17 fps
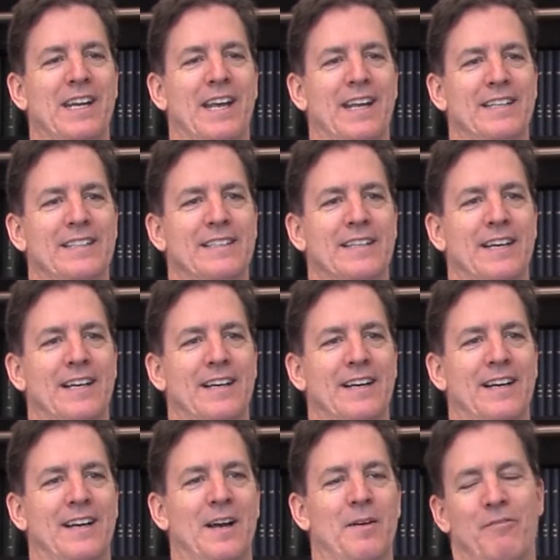and
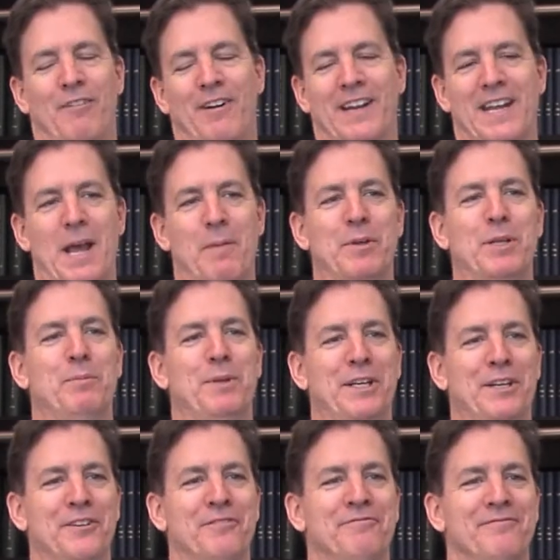I'm really happy to
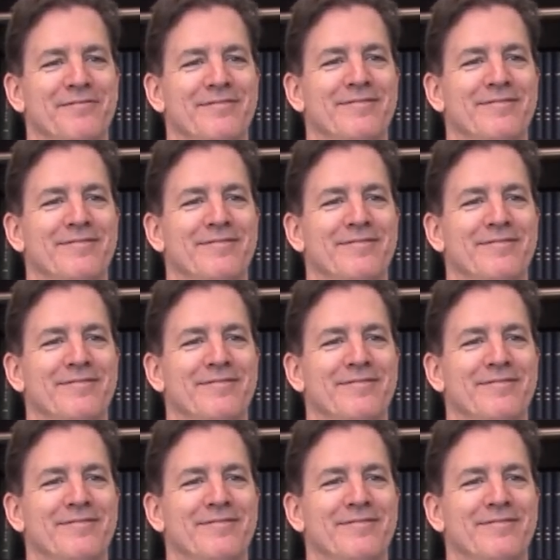be here.